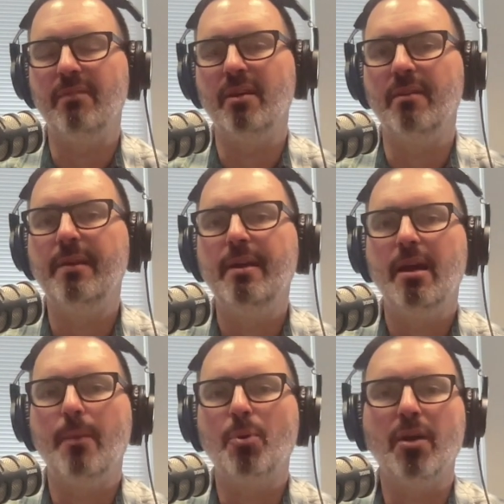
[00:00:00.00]
of a
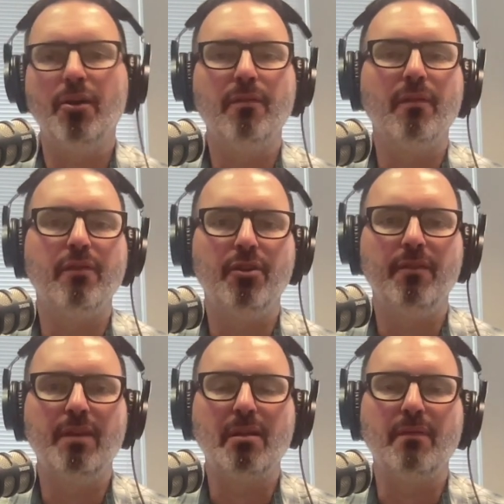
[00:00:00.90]
broad overview
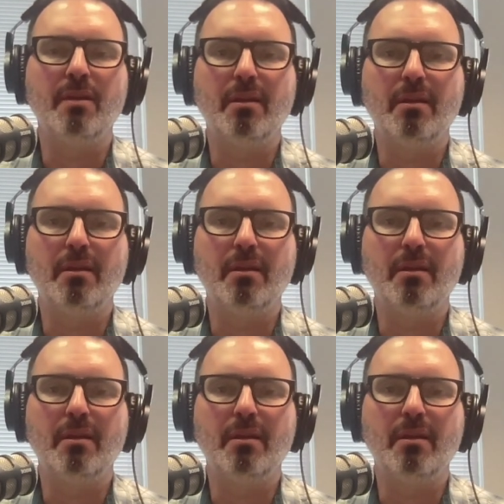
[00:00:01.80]
of the services